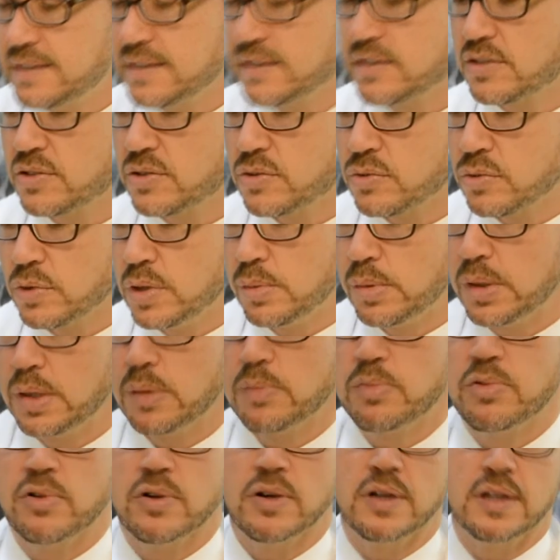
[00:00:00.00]
extremely
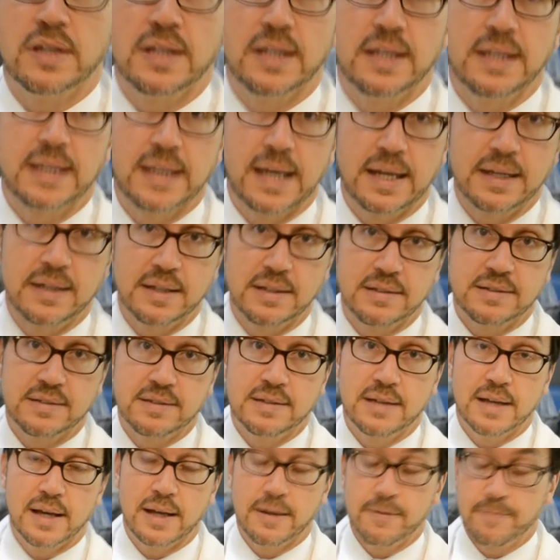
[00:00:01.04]
important that that
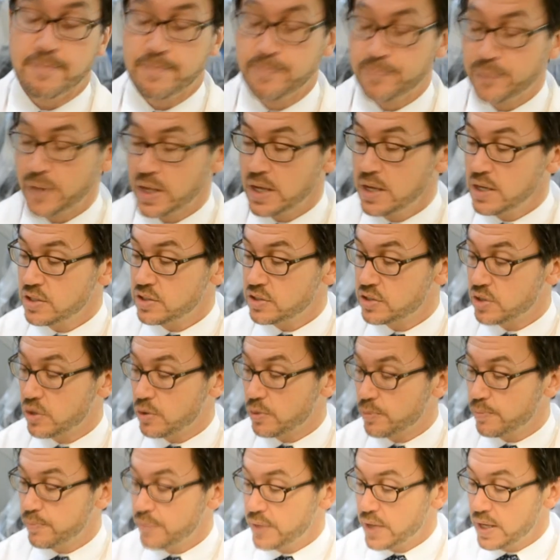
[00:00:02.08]
gets done.
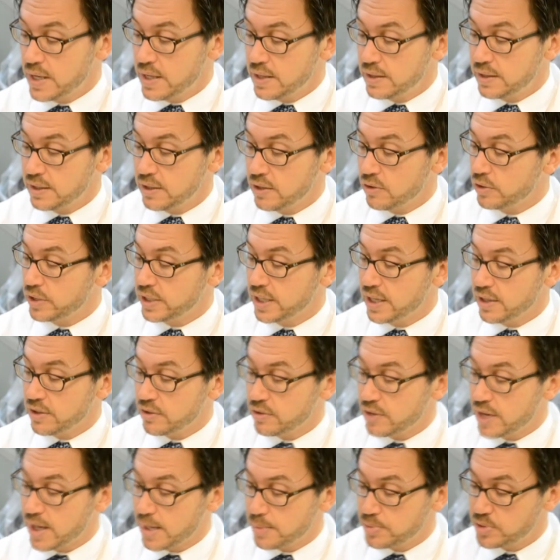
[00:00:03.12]
So the only
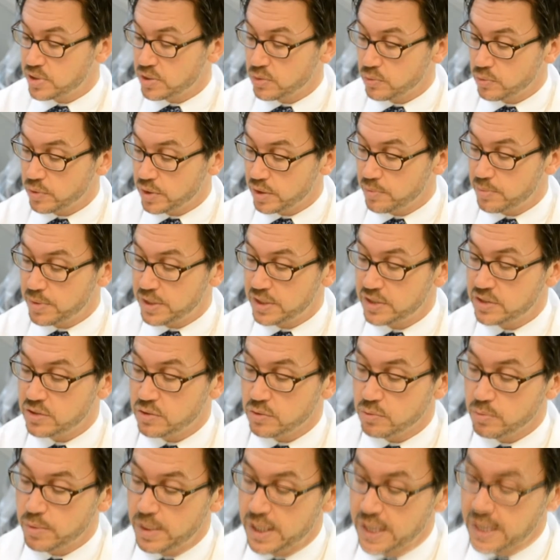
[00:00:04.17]
other option would have been
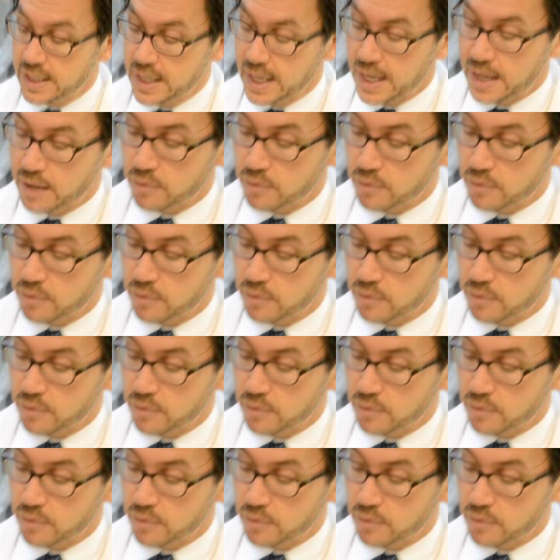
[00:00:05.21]
to make a